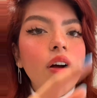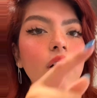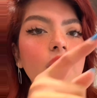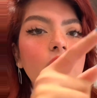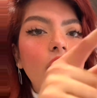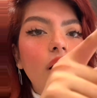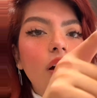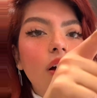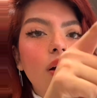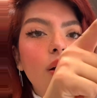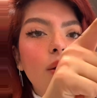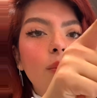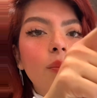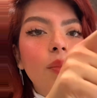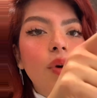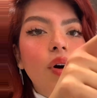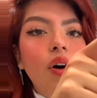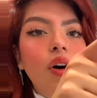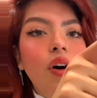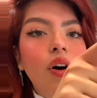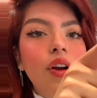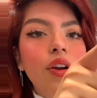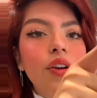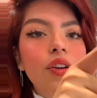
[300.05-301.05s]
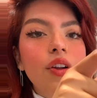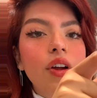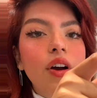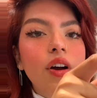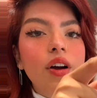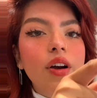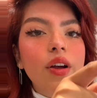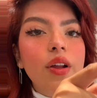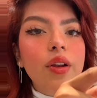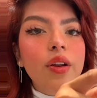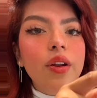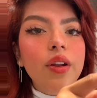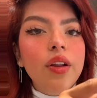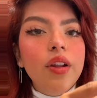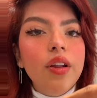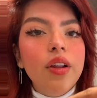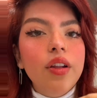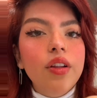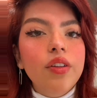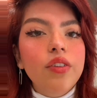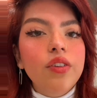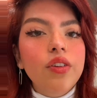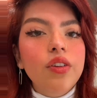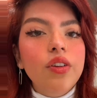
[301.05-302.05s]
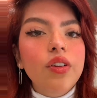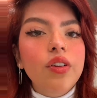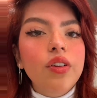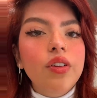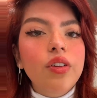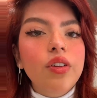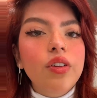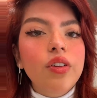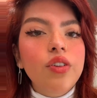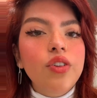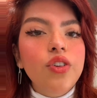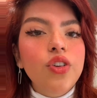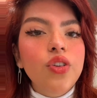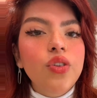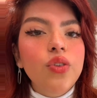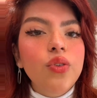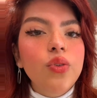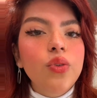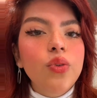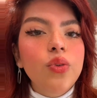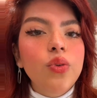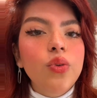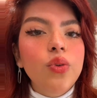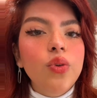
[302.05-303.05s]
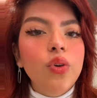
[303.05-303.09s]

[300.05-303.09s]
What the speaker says: are not too